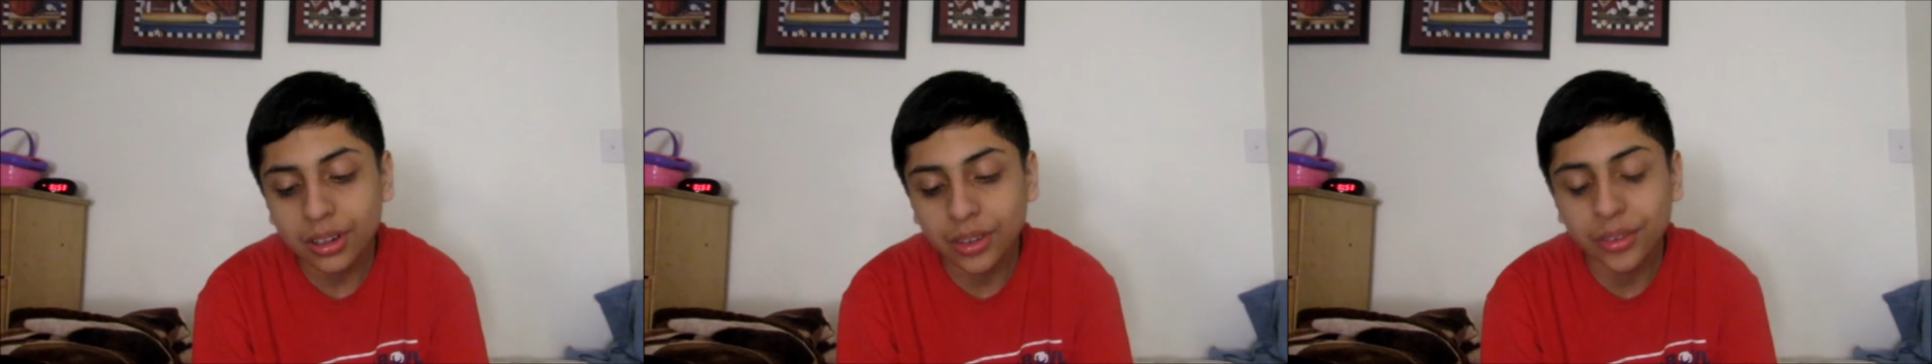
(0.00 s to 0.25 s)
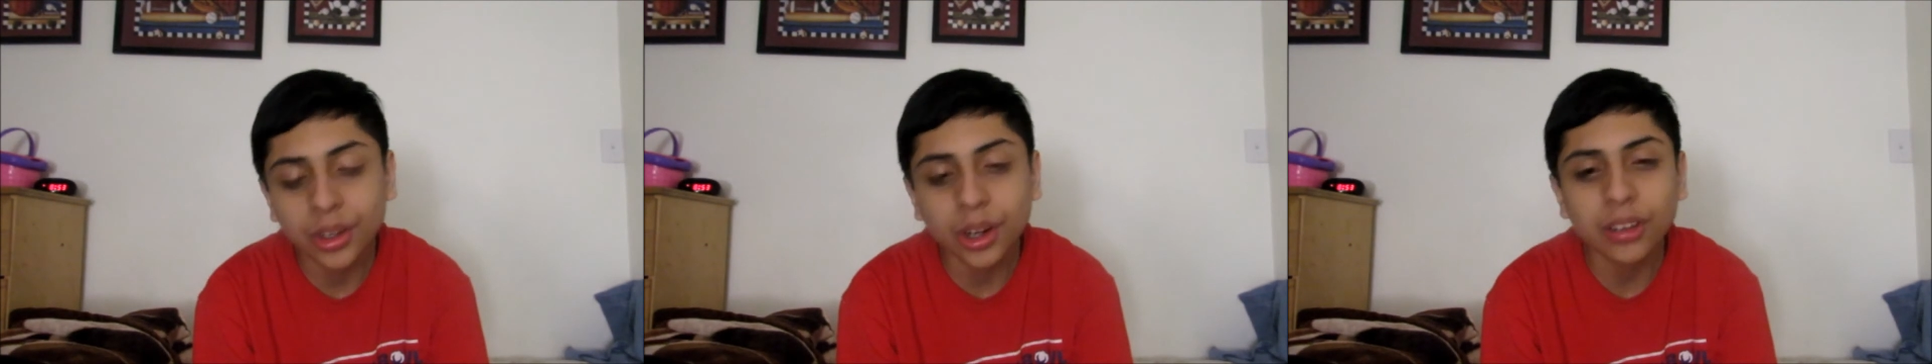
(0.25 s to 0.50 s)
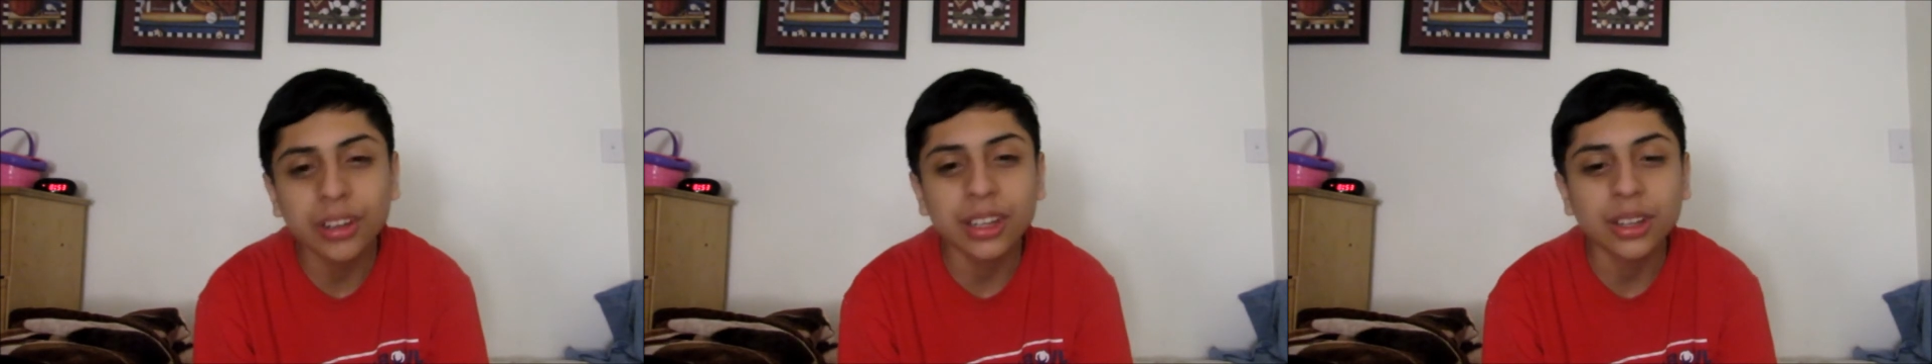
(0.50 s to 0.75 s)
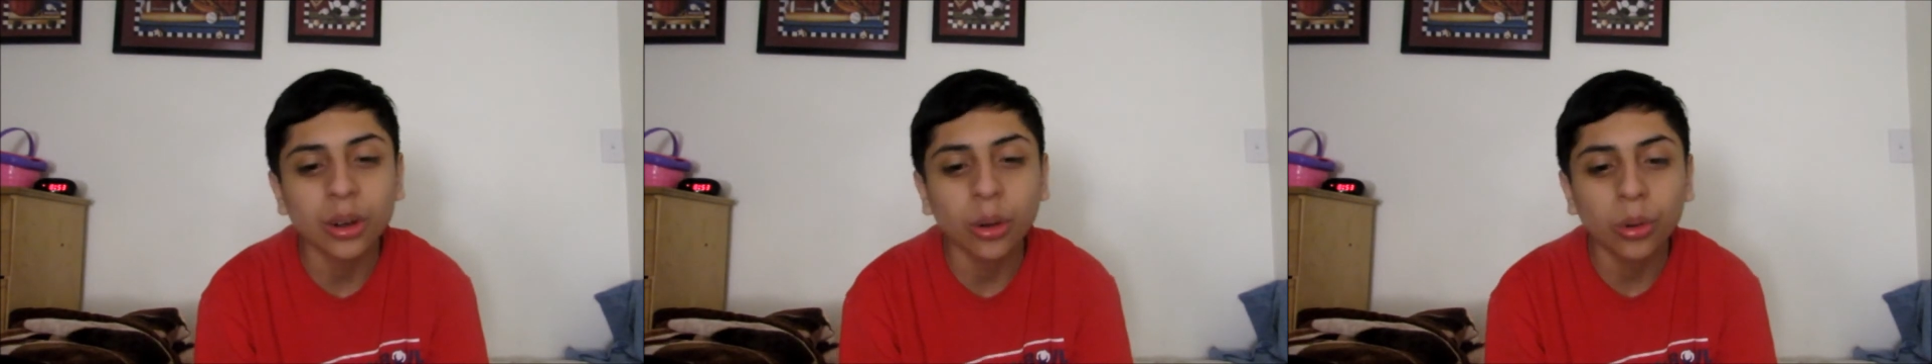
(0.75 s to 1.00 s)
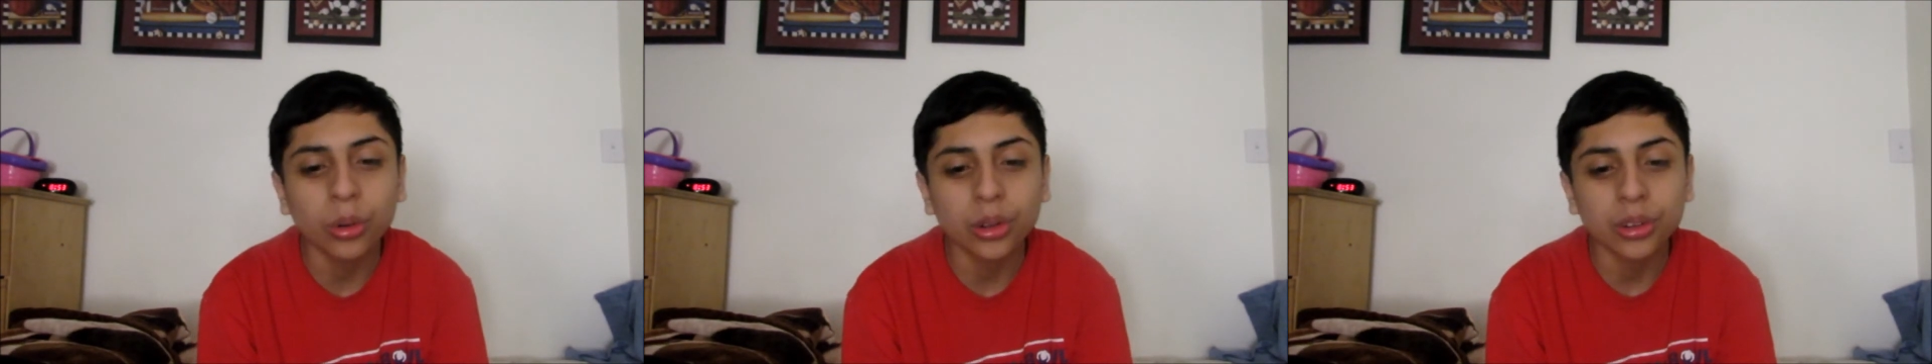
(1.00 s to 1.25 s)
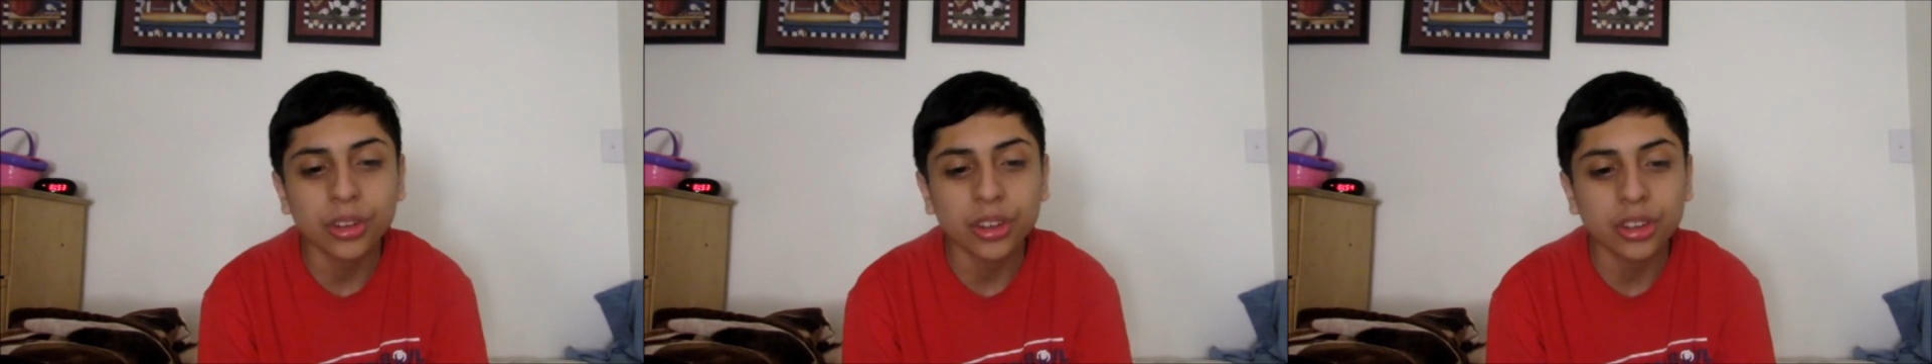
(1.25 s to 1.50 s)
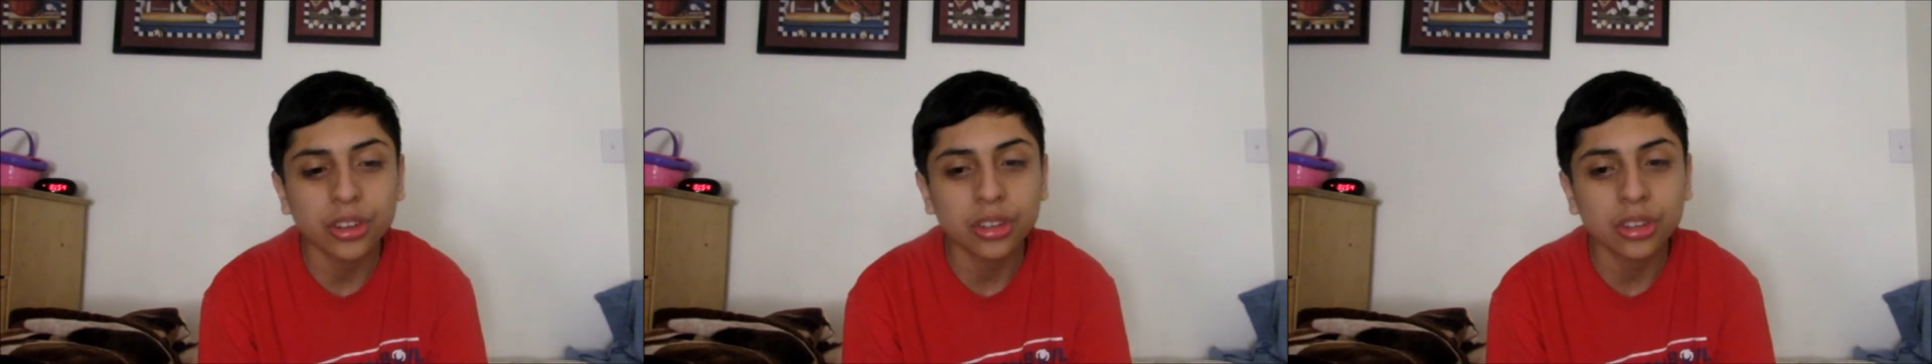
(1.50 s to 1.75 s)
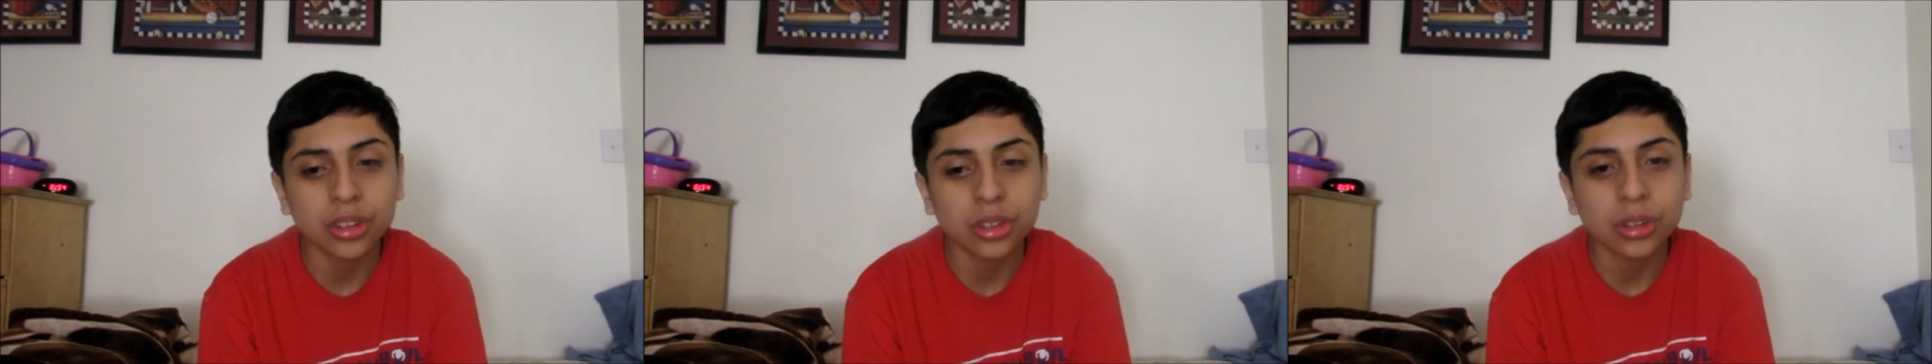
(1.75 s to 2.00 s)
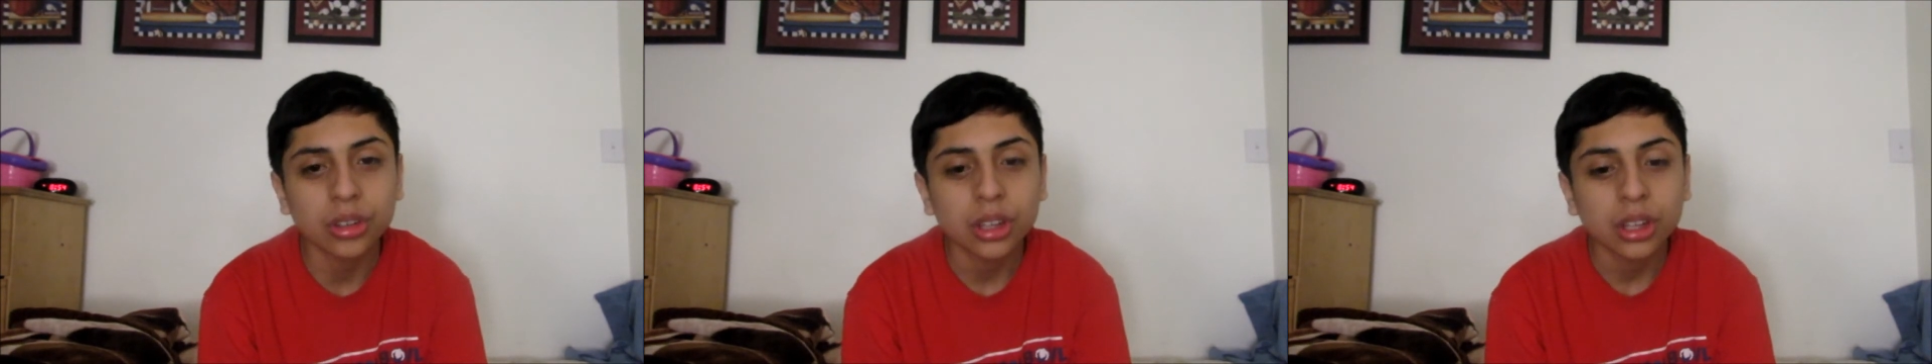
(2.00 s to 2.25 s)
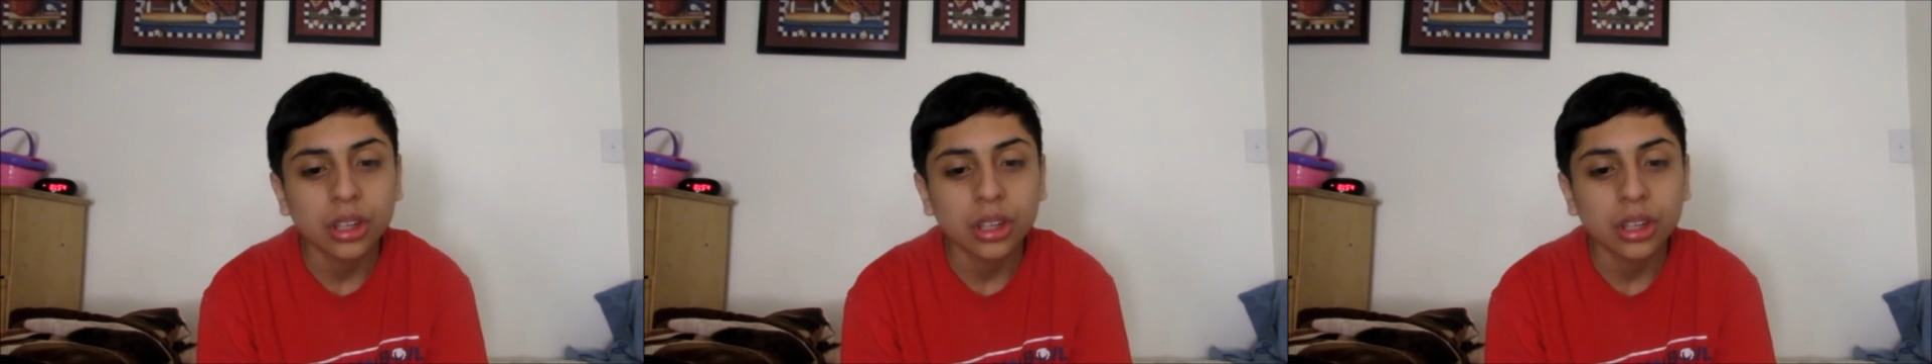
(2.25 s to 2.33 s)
of the crew that the old owners used to